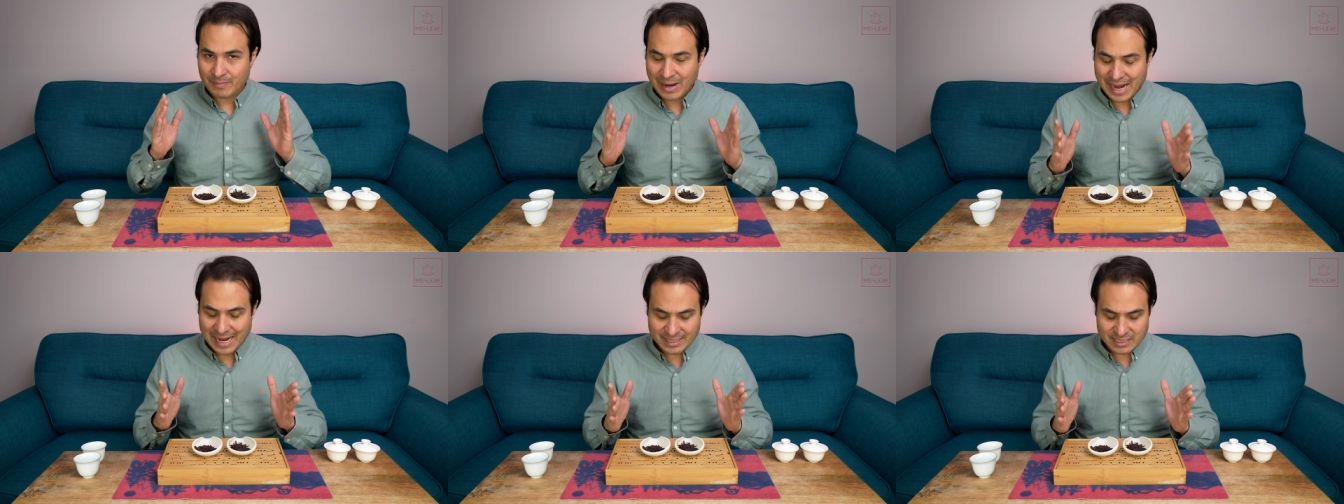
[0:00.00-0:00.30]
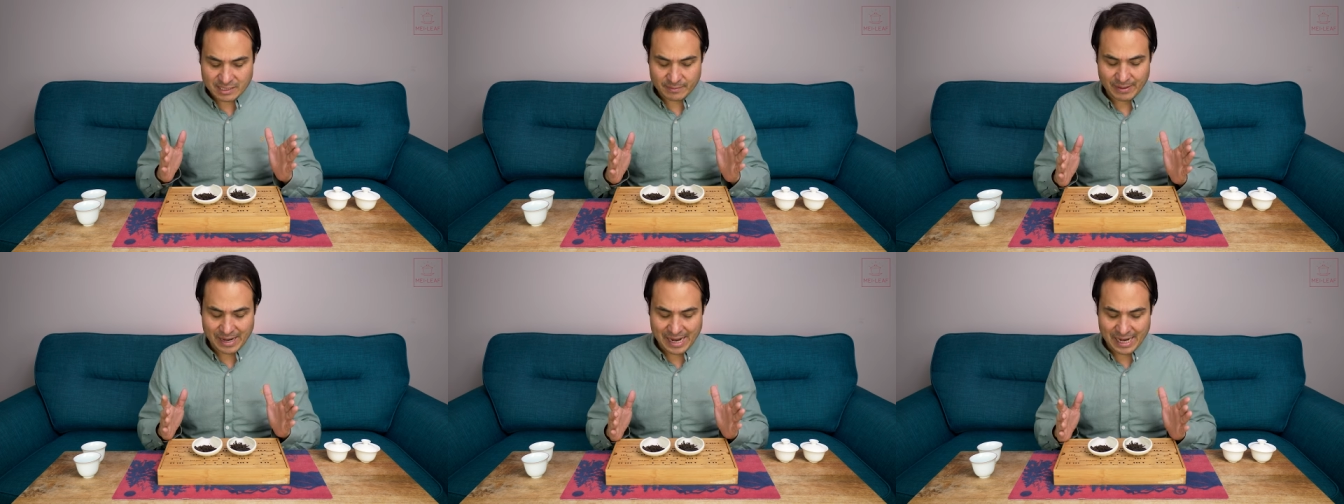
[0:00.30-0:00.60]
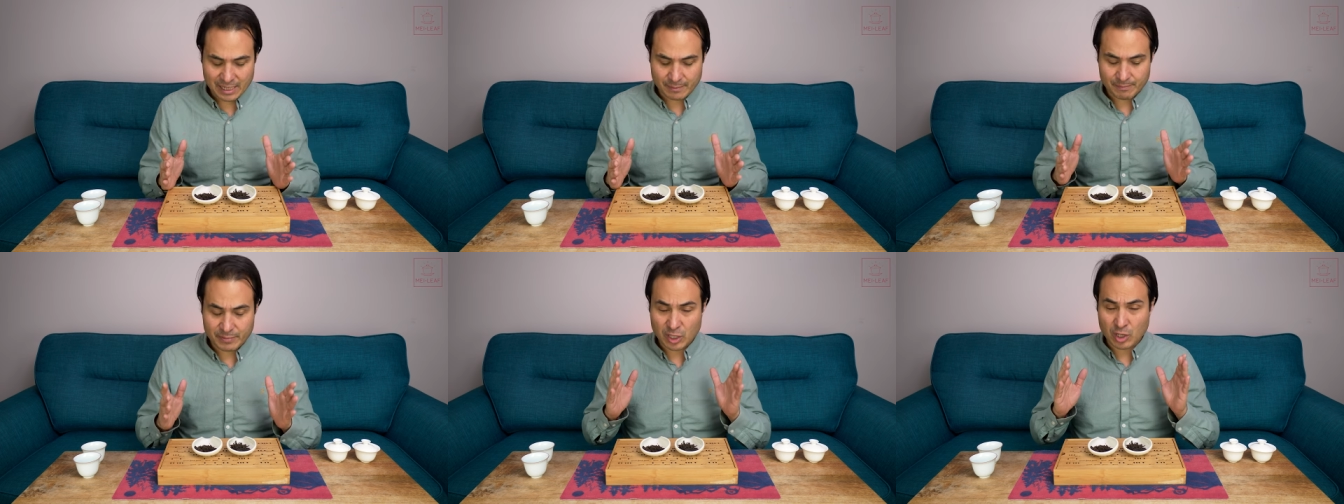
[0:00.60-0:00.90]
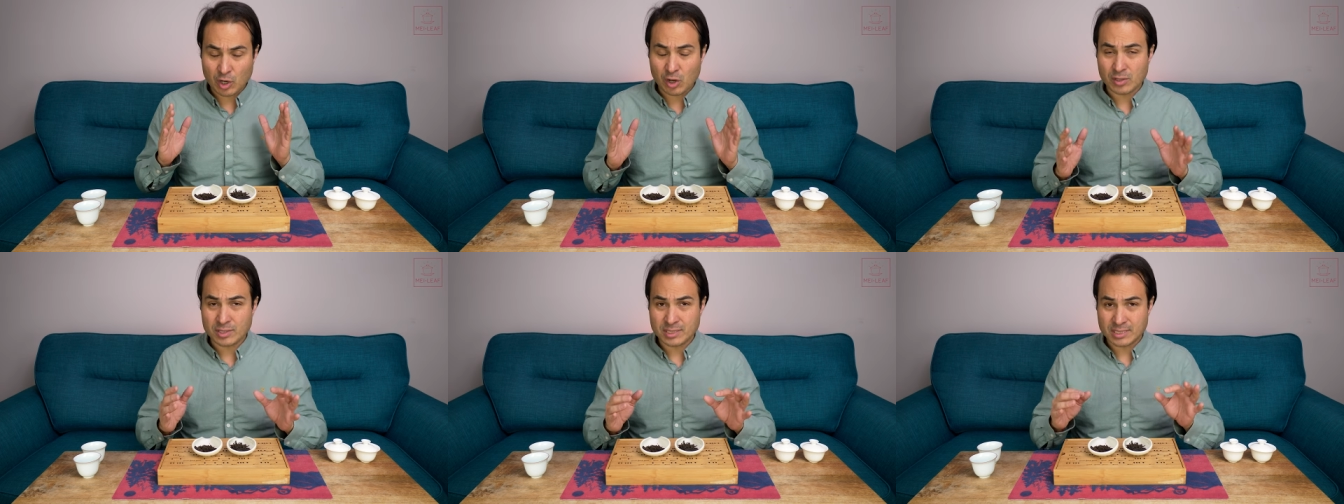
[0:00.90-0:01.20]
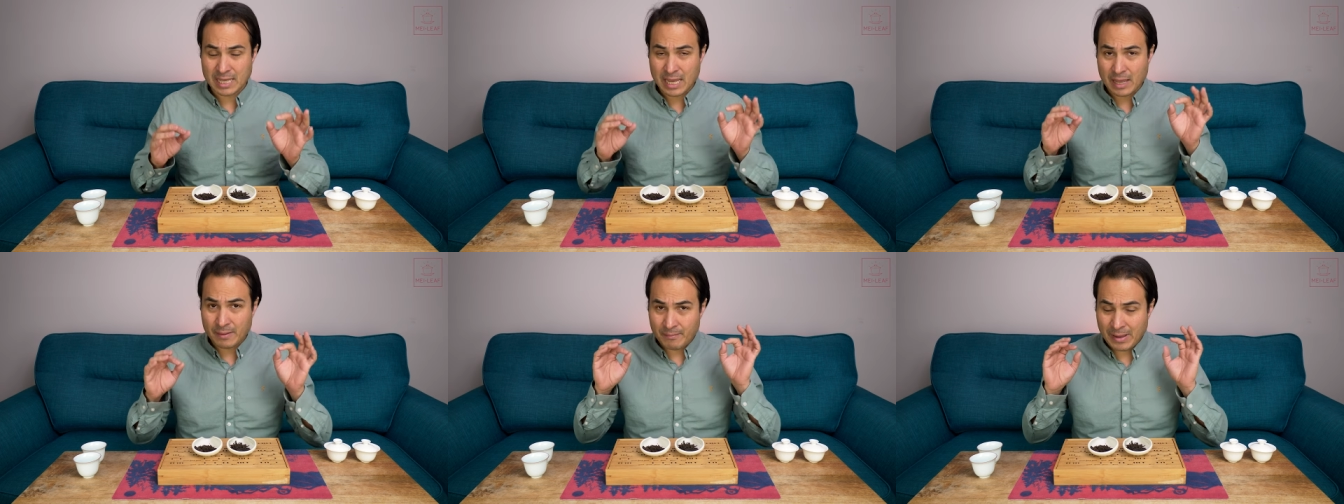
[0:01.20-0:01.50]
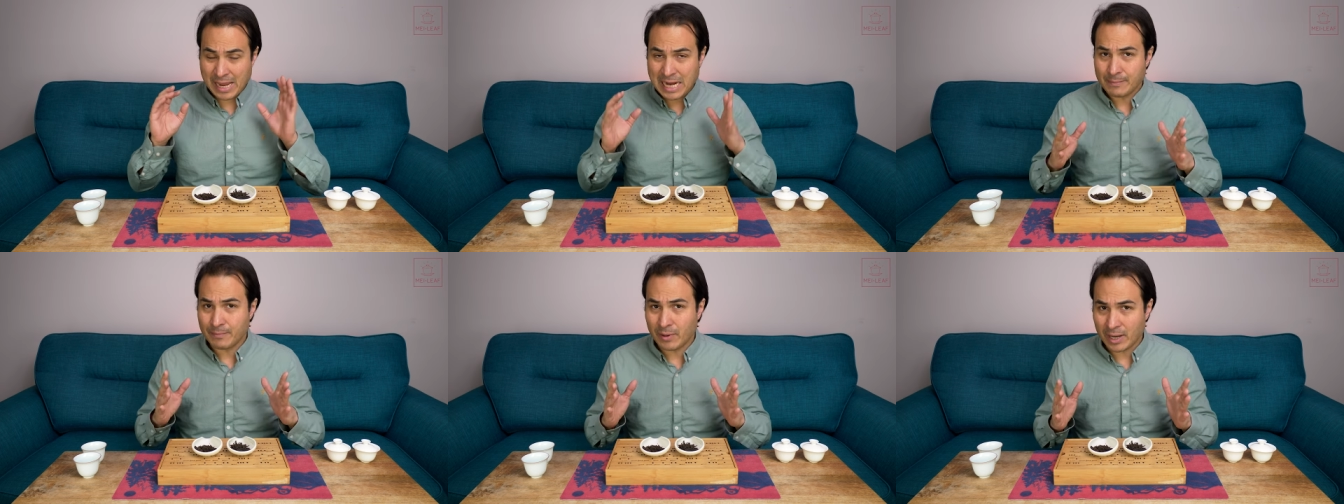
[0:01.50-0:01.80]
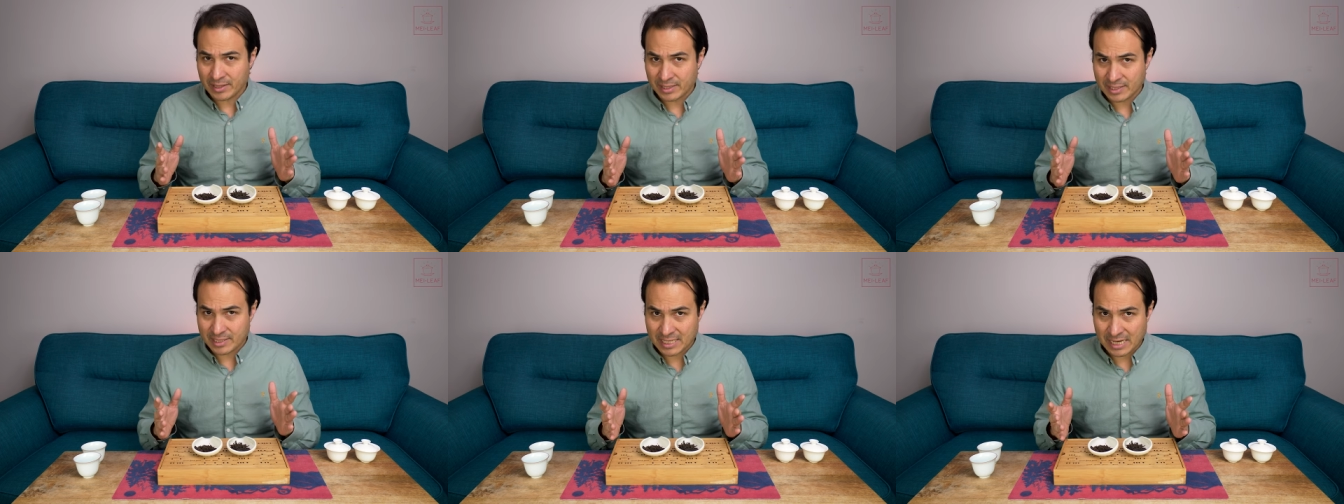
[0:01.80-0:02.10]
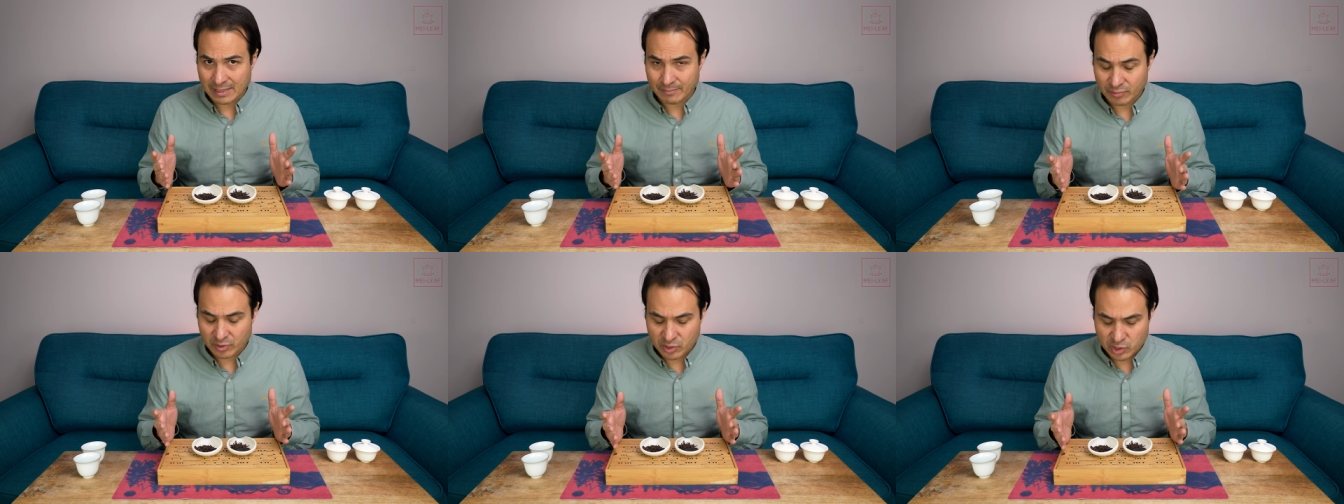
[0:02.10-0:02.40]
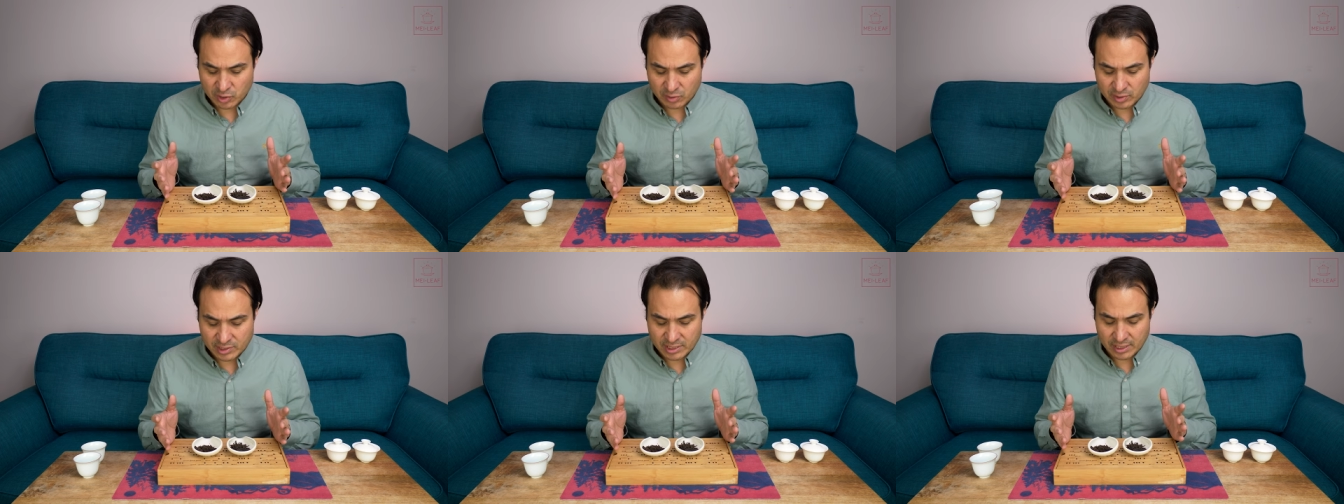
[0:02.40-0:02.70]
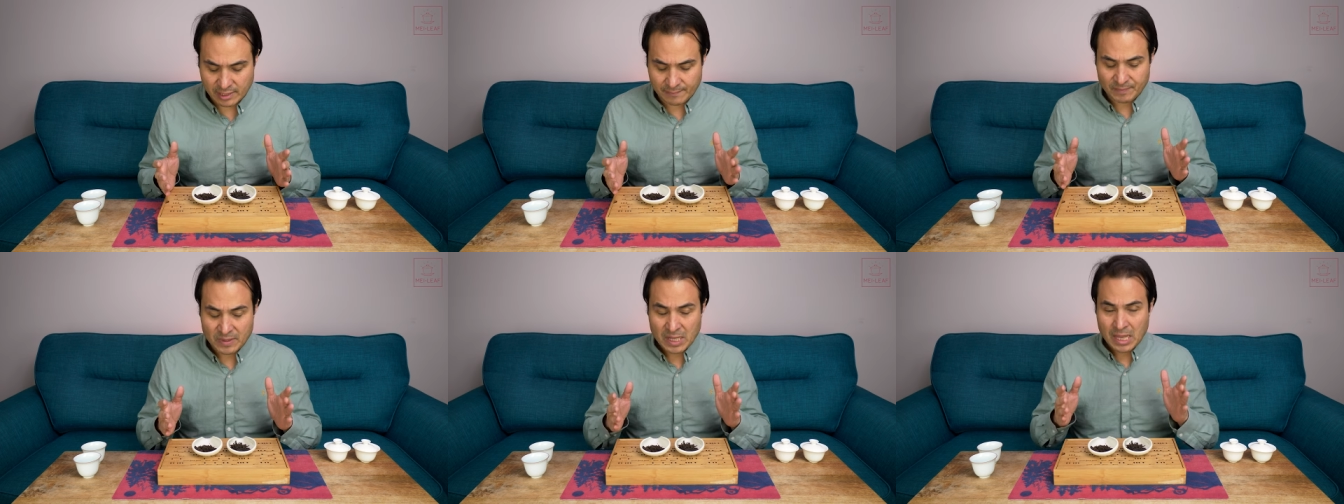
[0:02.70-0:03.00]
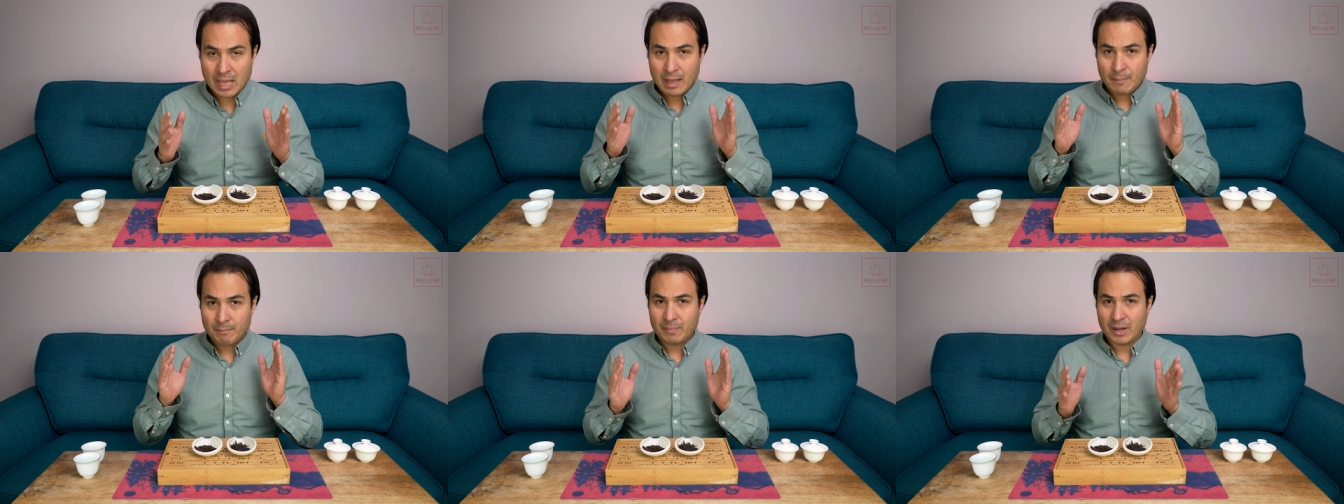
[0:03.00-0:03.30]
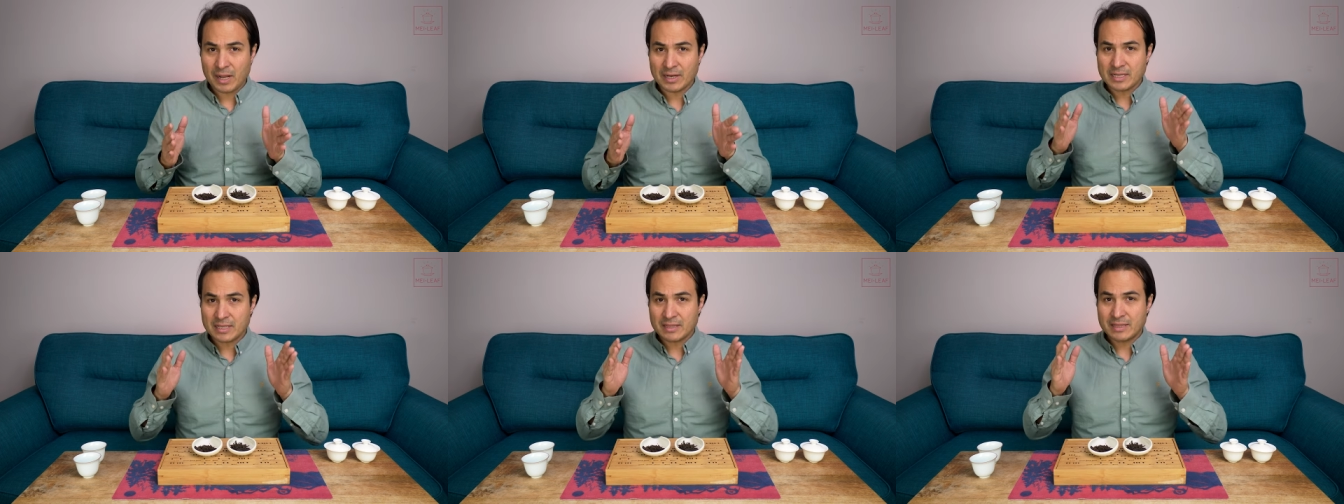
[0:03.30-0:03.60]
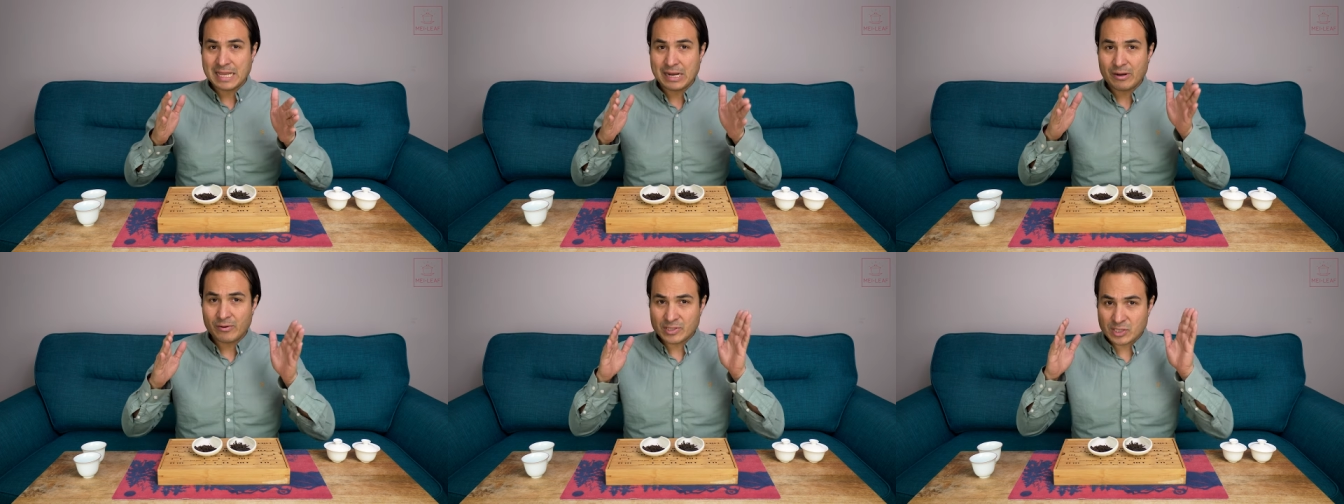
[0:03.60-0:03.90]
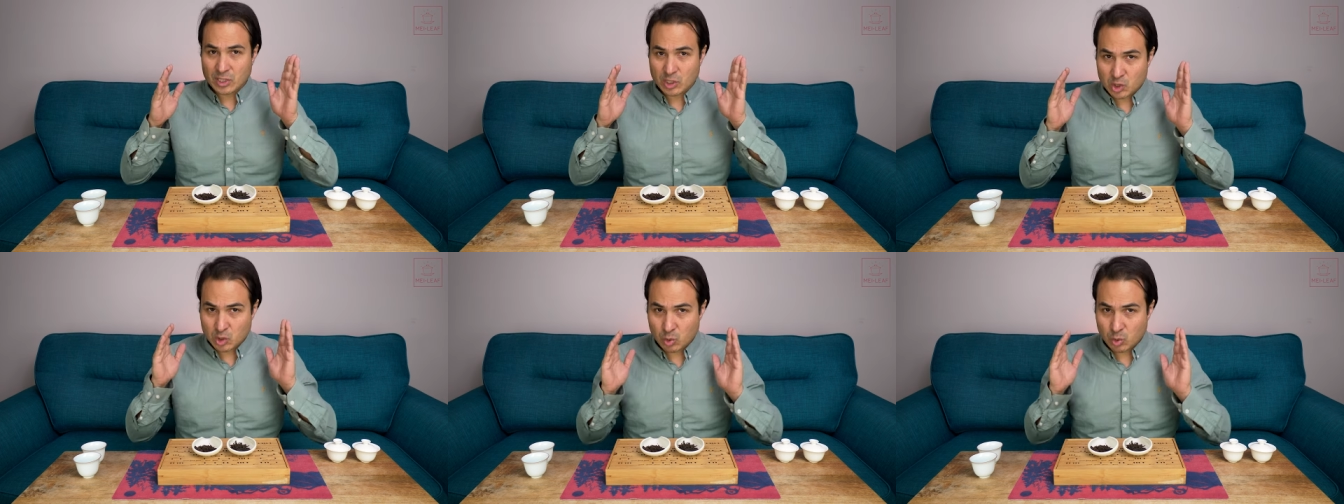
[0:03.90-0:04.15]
back to back because they're made by the same producer, but there is